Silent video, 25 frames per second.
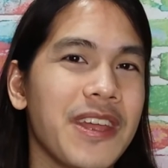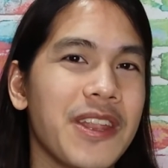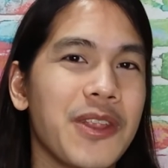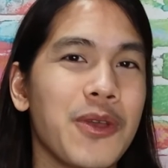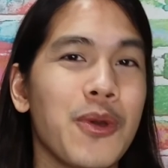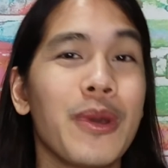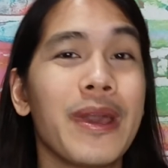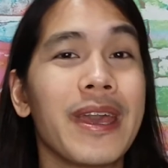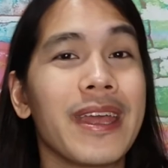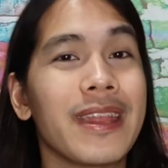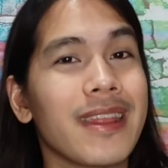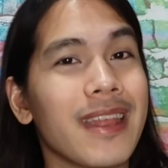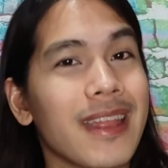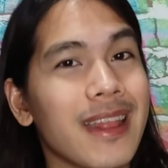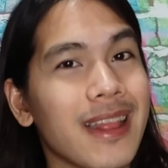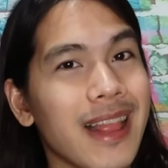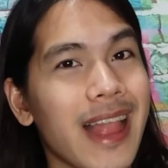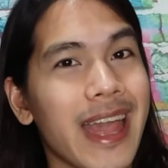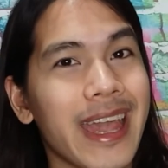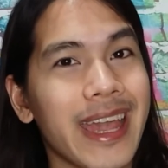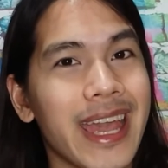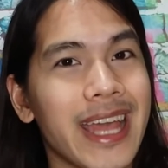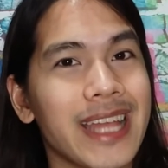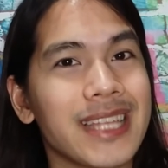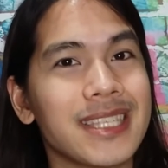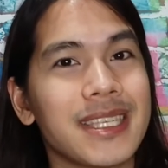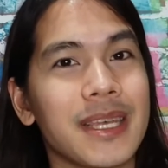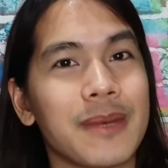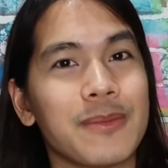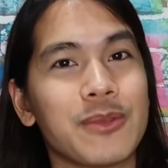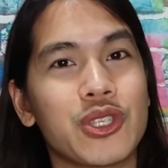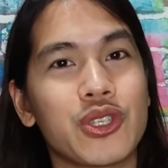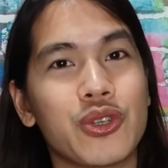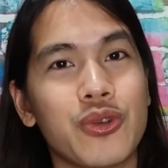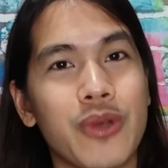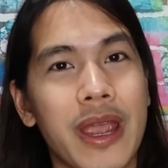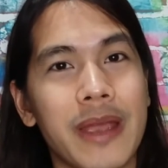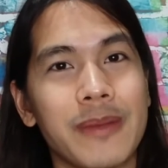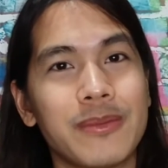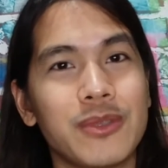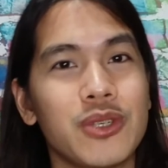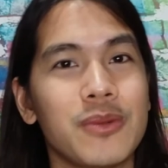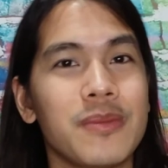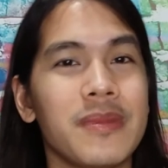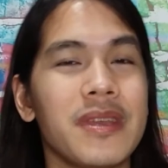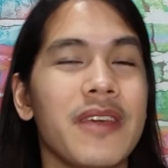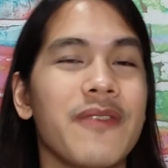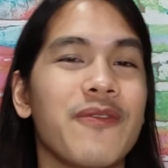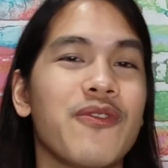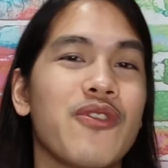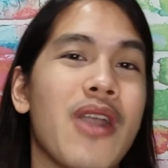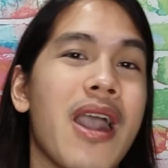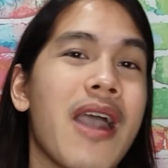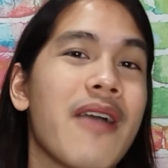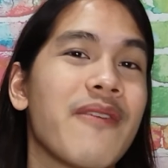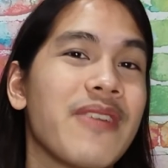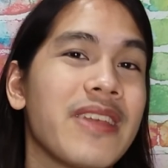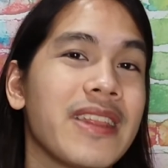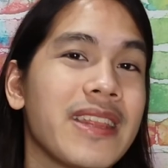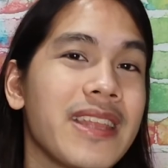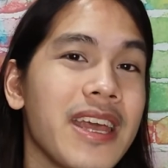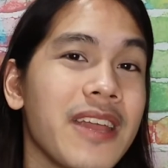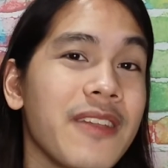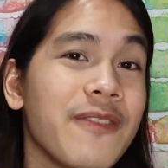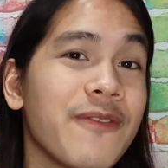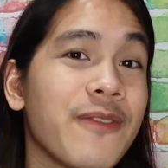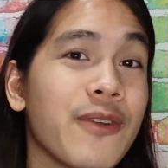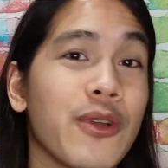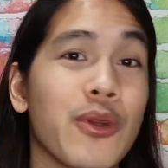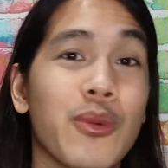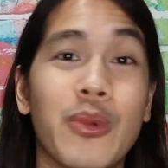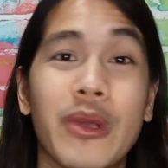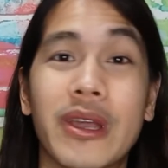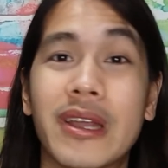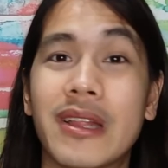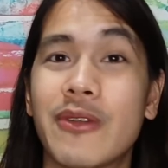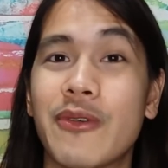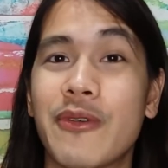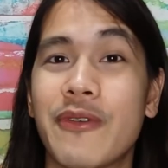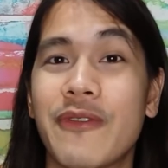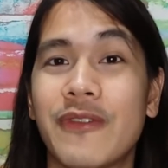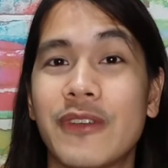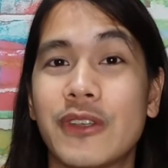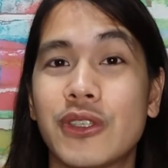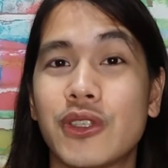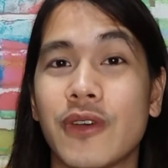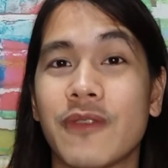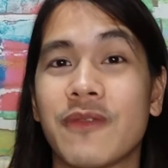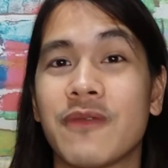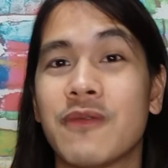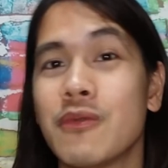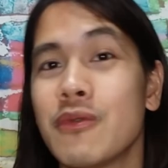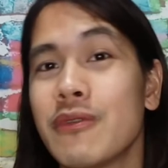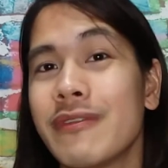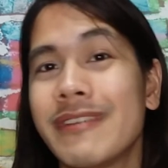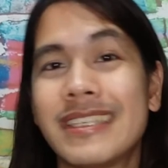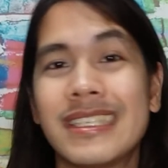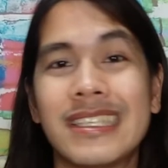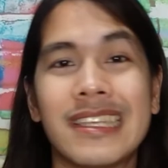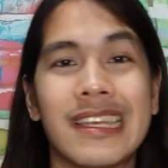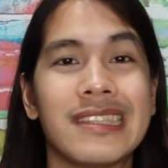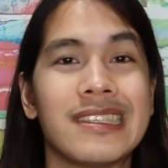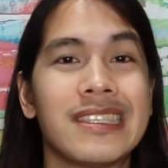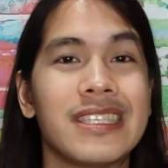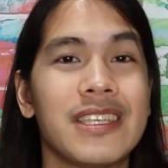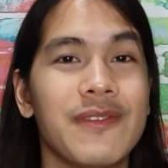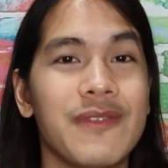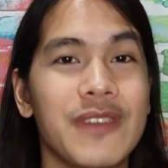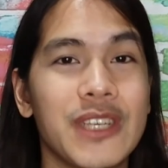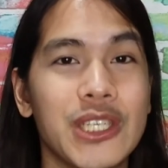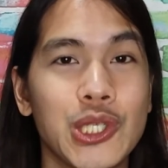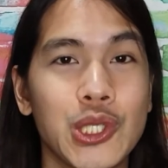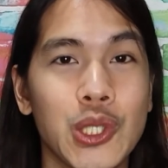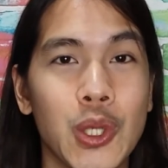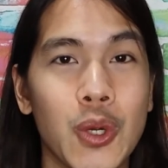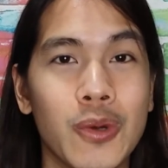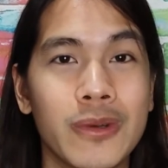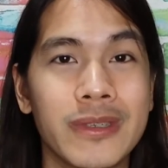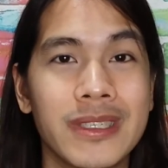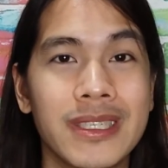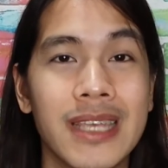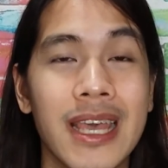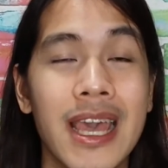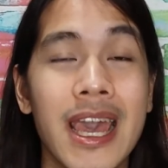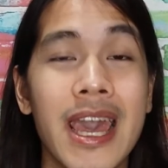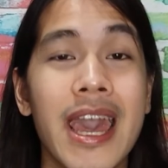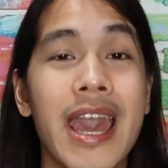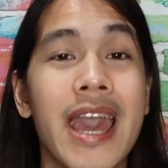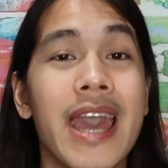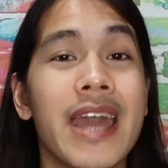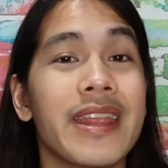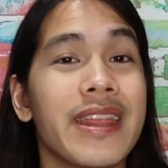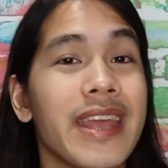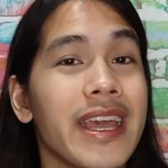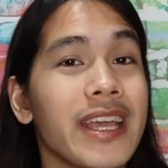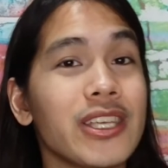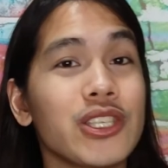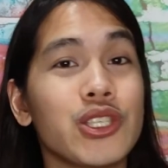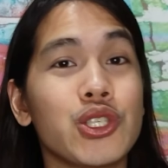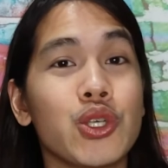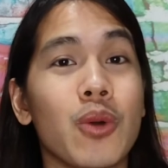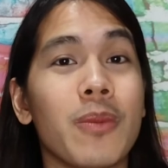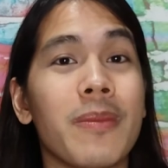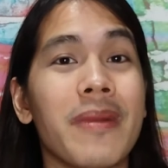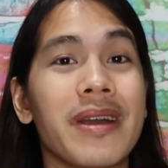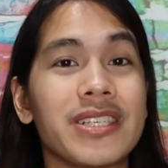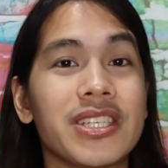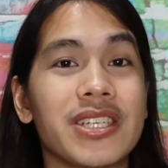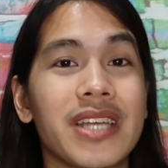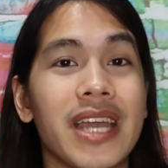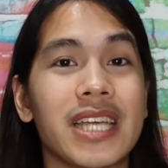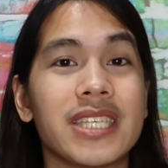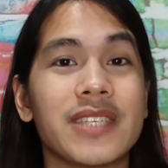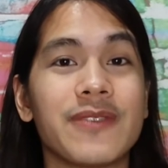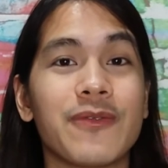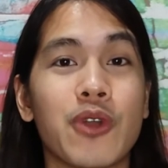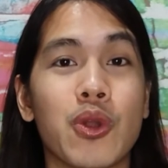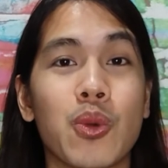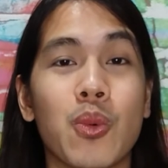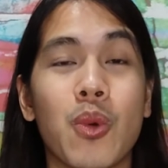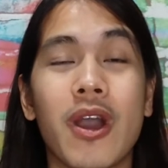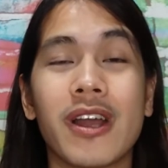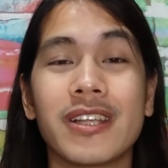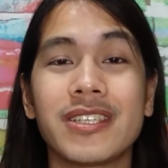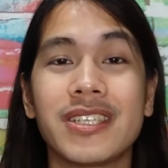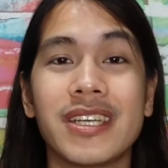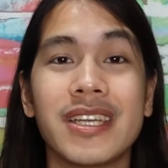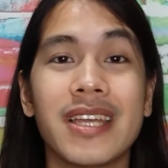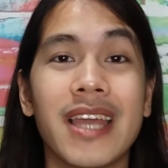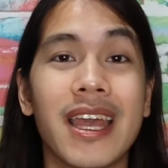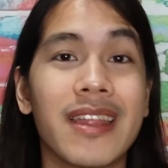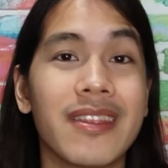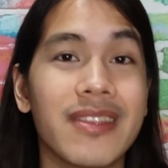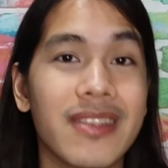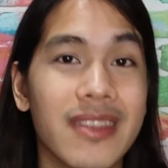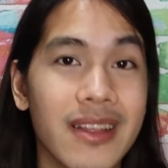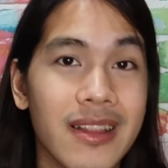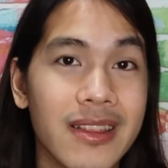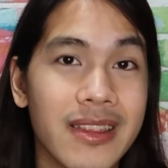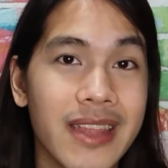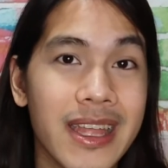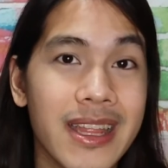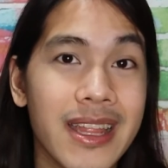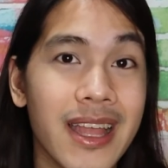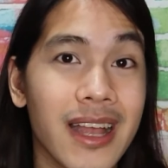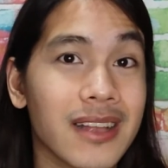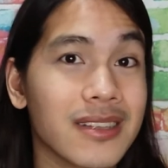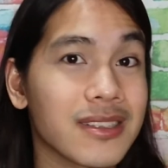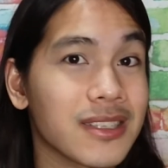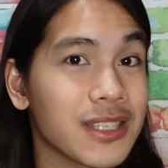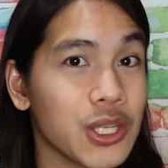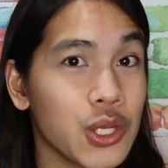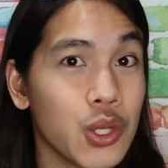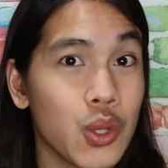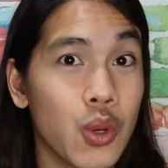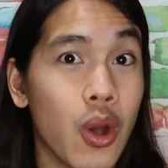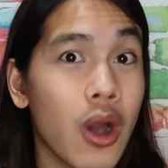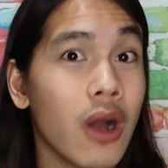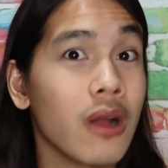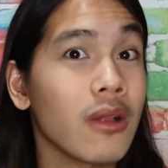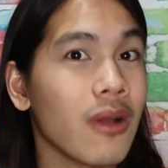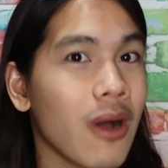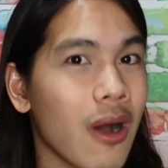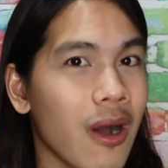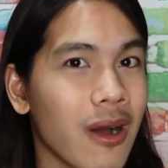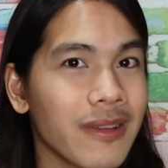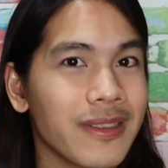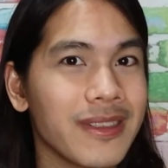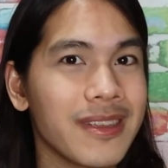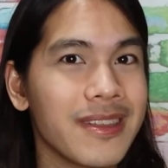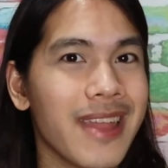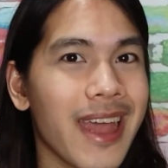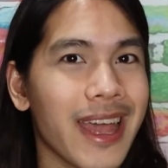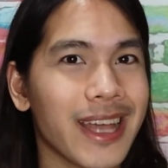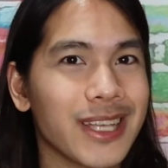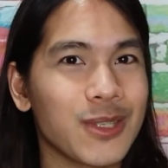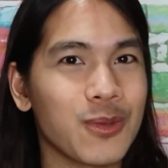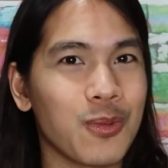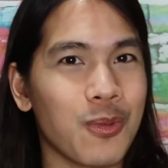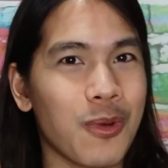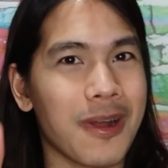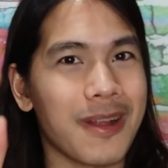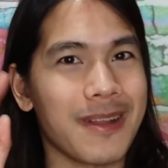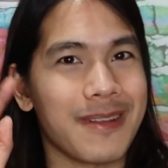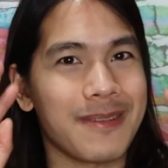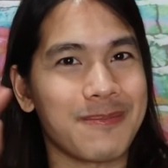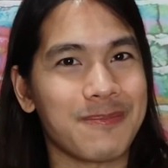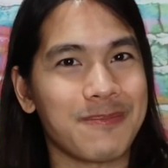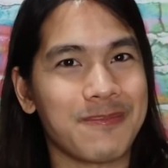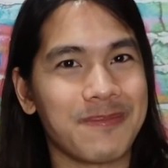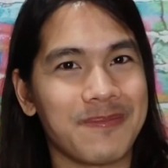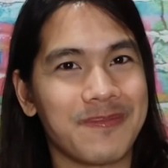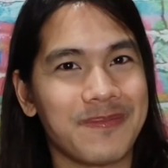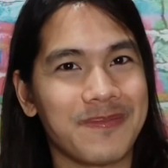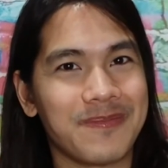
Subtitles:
video, hit that like and subscribe to me if you haven't yet for weekly reviews of movies and TV shows. Thank you so much, guys, for watching. Until then, I'll see you all on the next one.